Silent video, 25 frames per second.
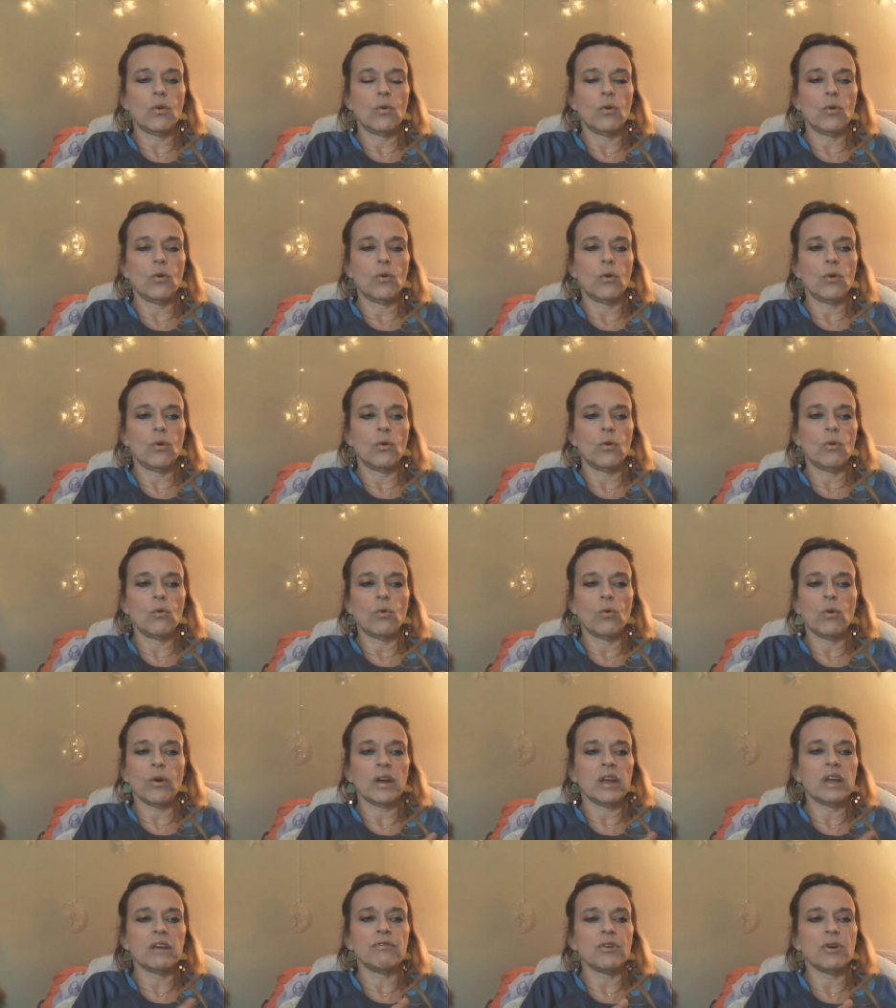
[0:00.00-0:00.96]
or give
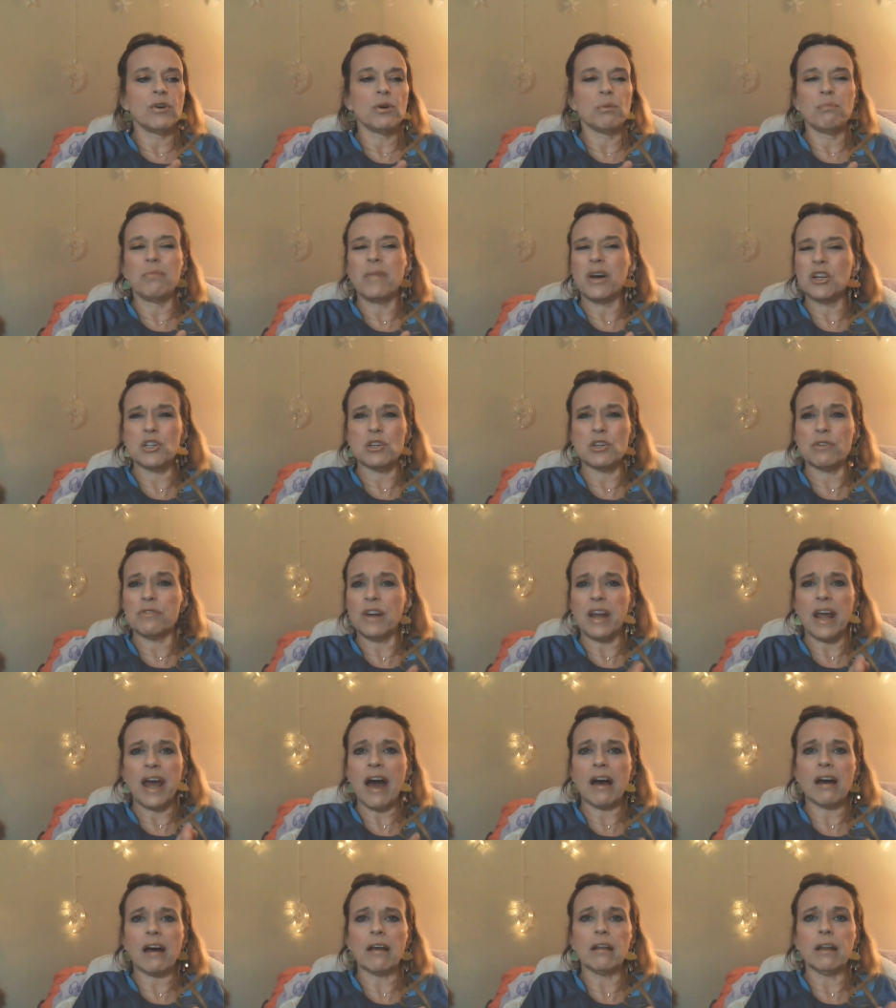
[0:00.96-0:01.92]
her much of an
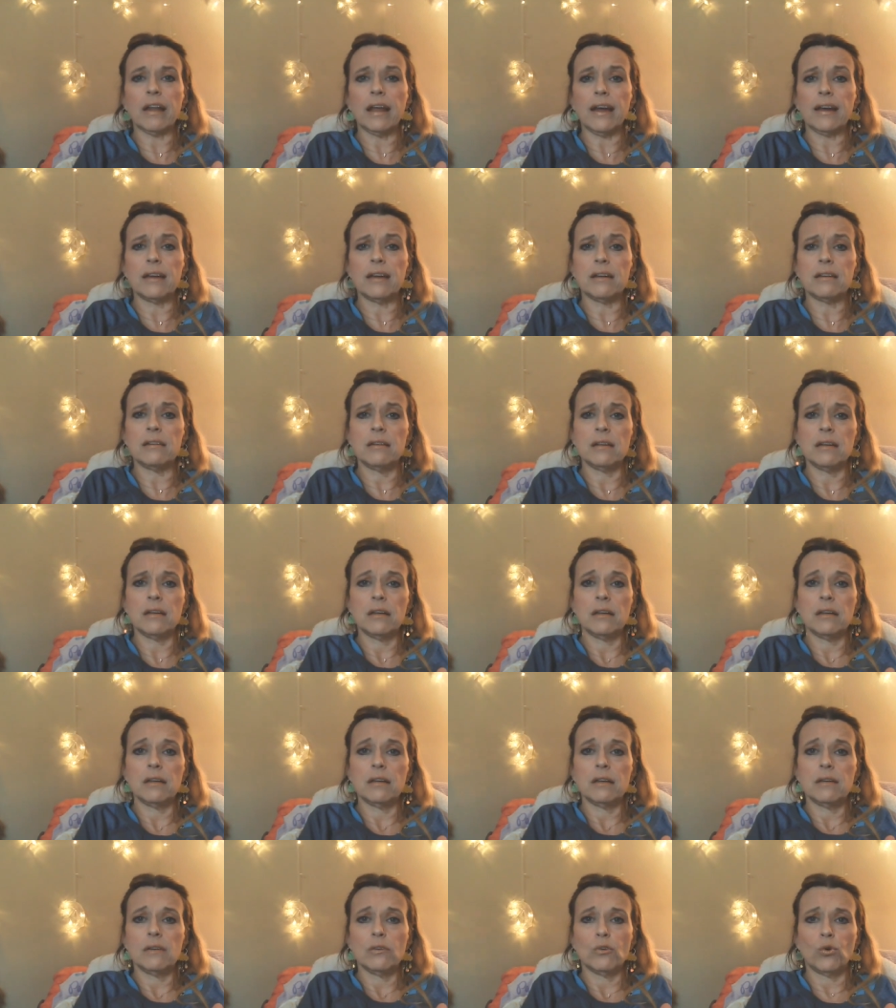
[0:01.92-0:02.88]
accolade
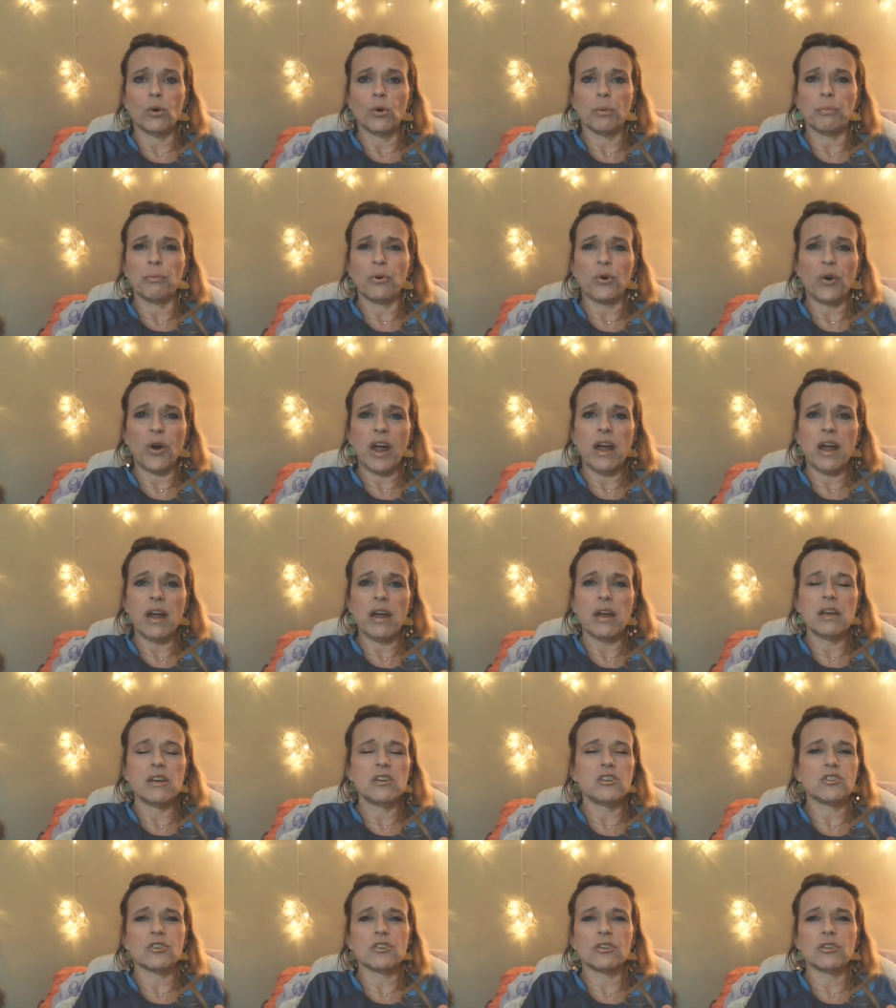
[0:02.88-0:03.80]
or praise.